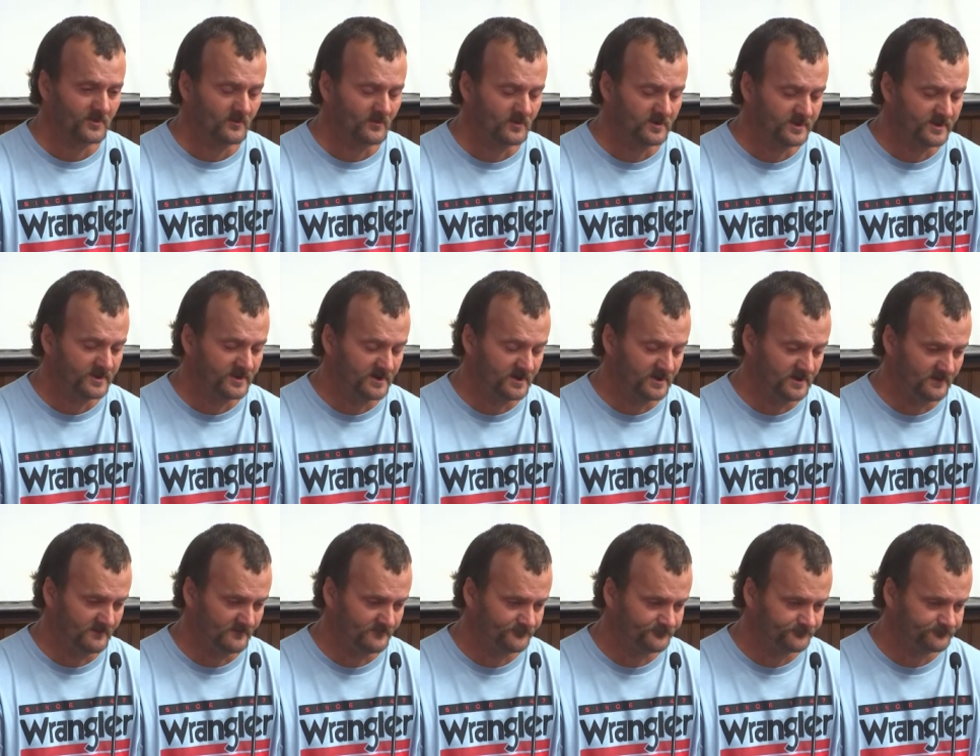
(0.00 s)
We
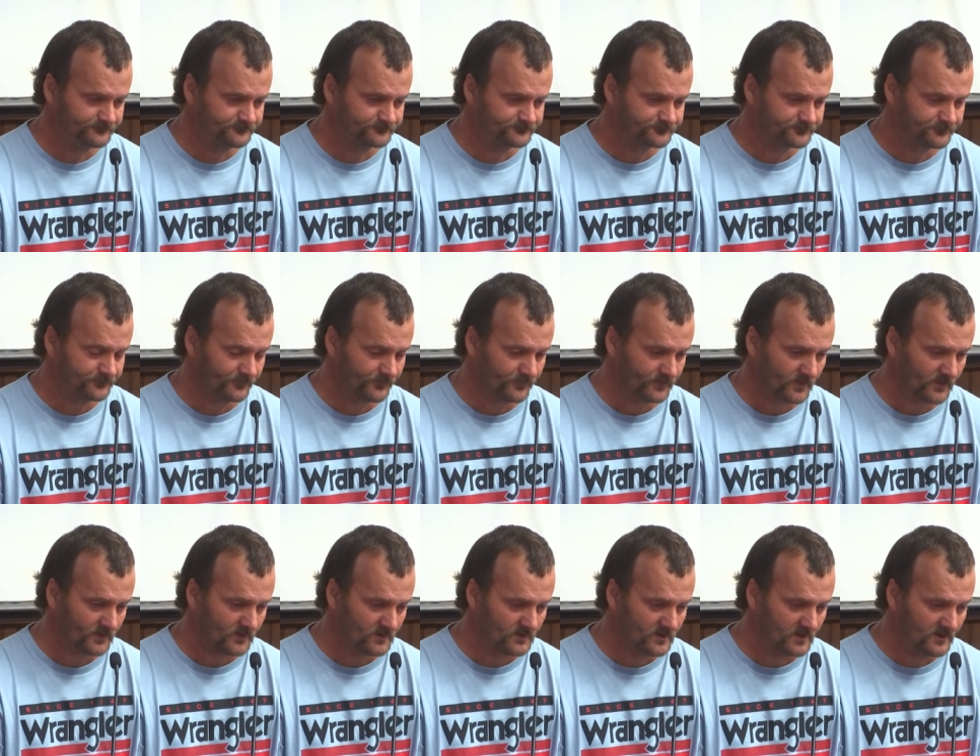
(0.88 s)
uh,
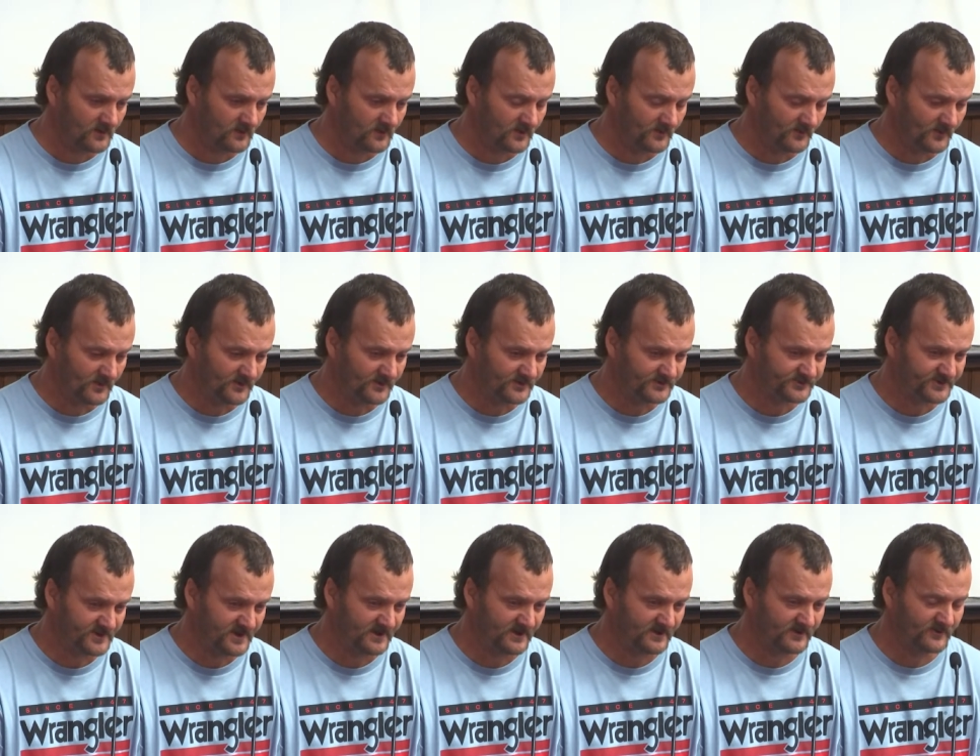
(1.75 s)
well, uh, when we
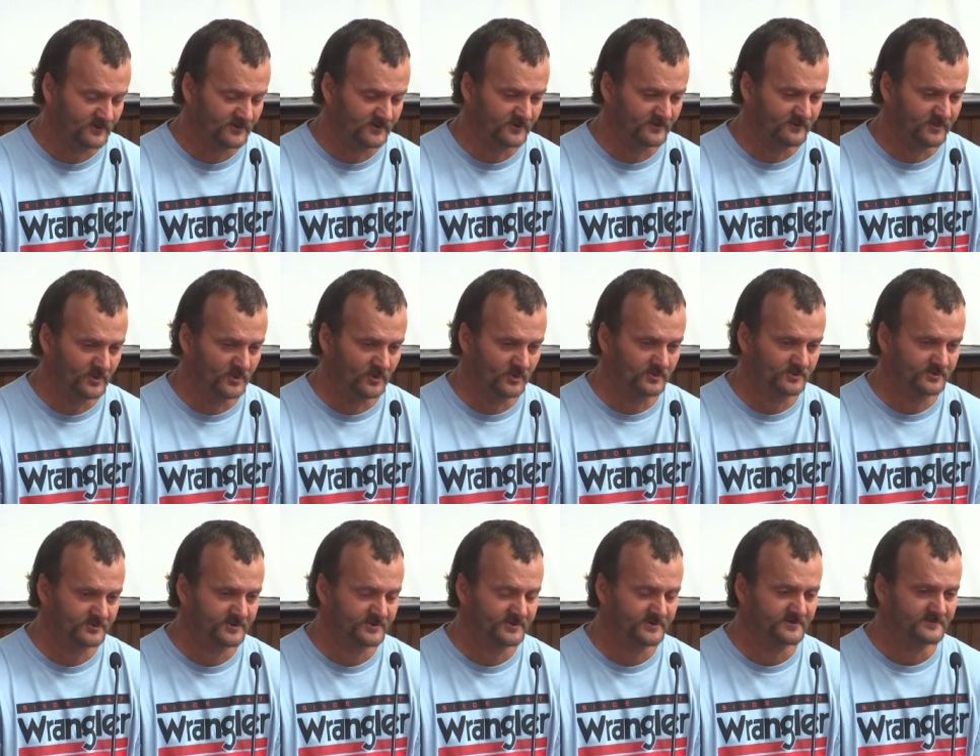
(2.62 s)
was out on the
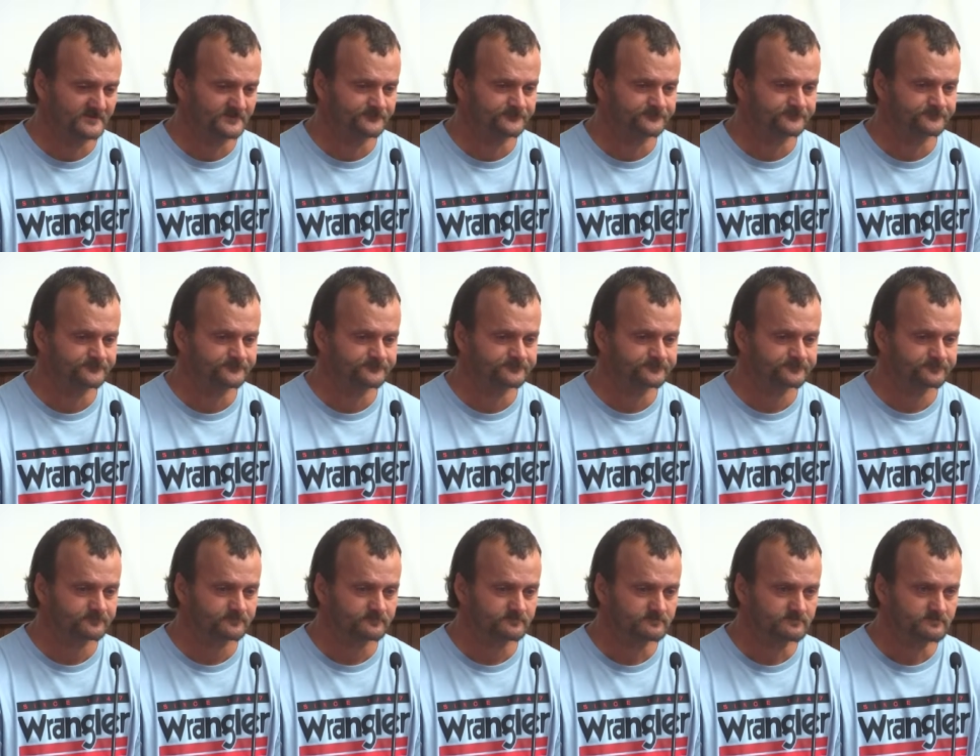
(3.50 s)
porch,
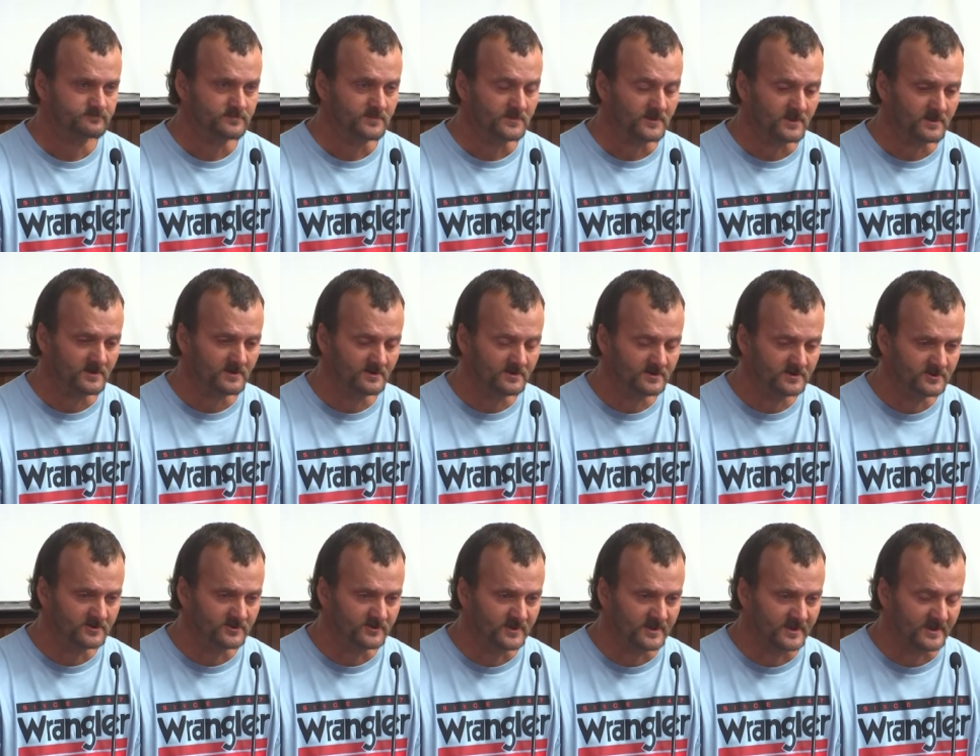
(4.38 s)

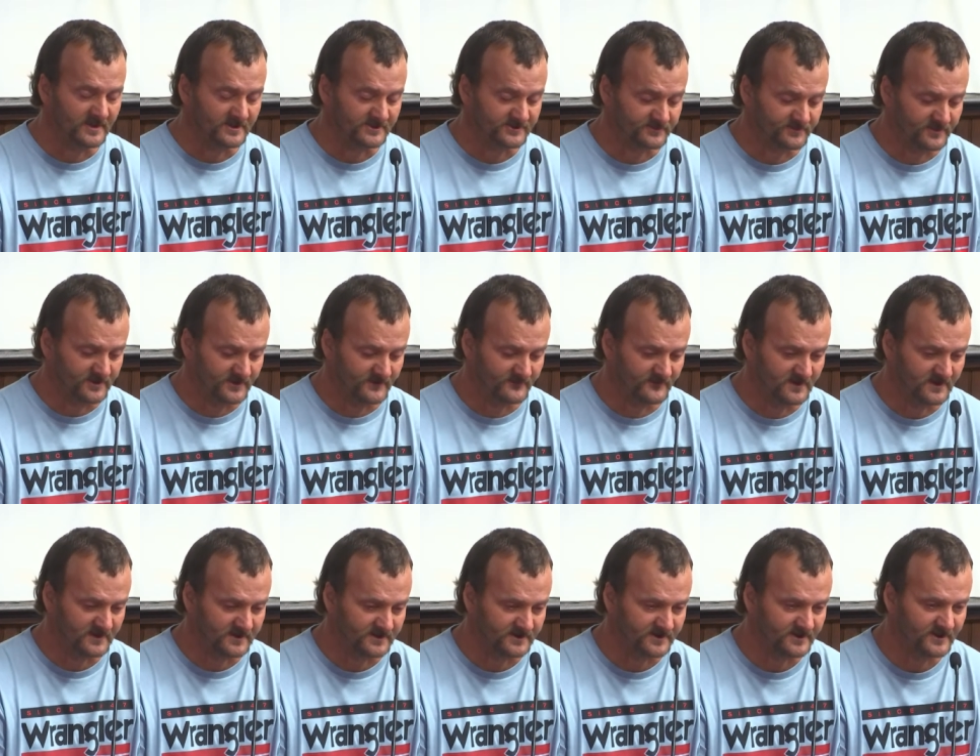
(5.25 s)
Luke asked me if
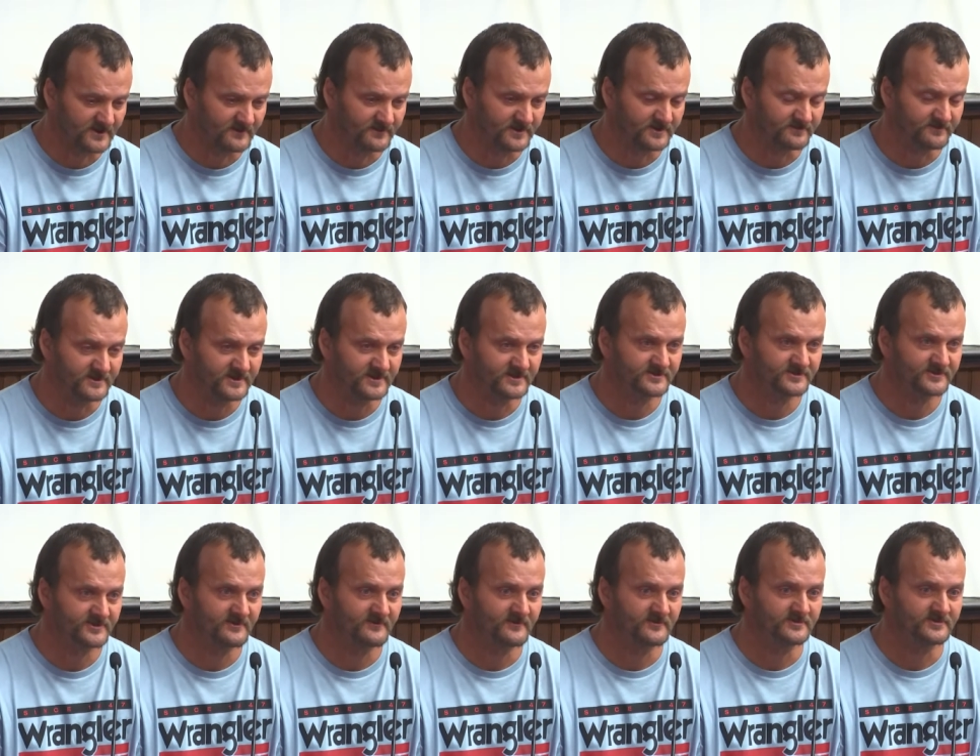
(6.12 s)
I could help him get
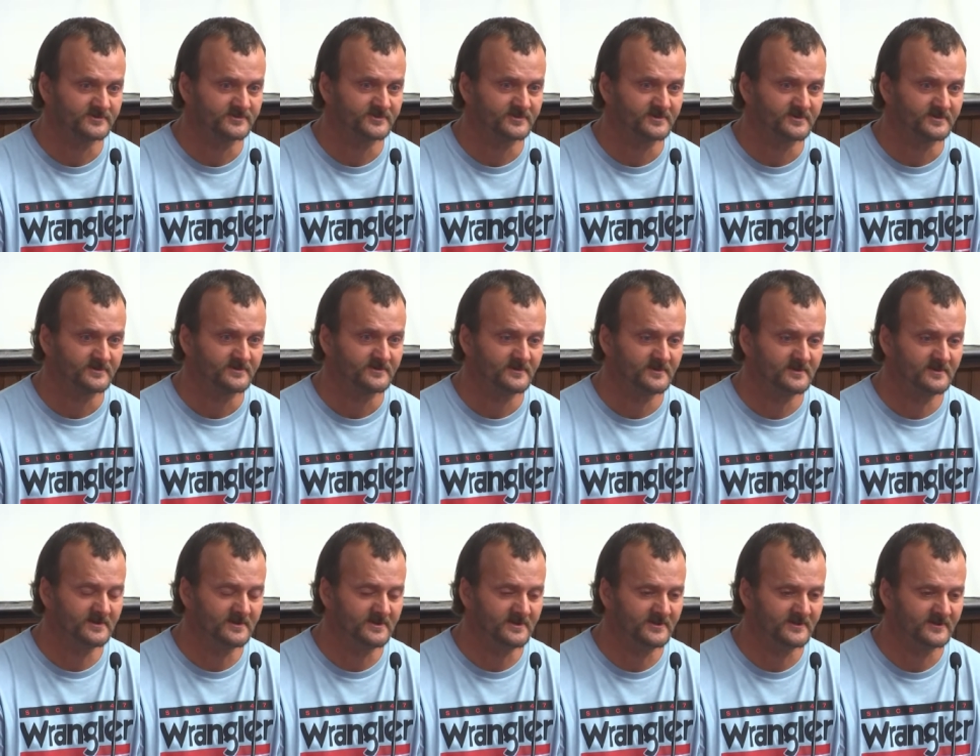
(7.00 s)
some of
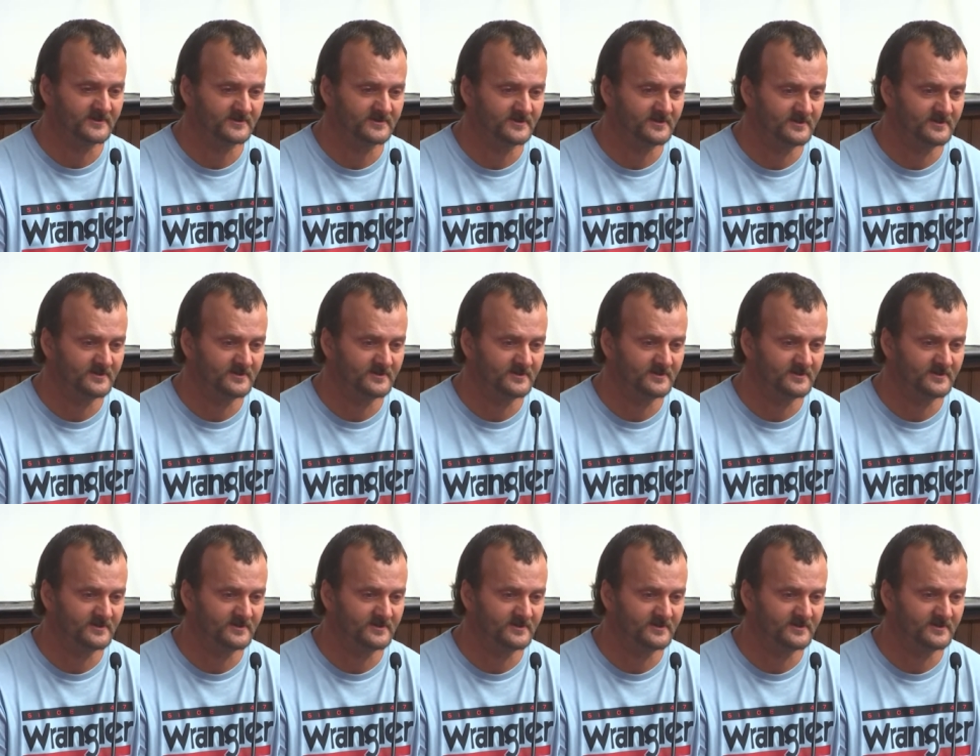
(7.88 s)
his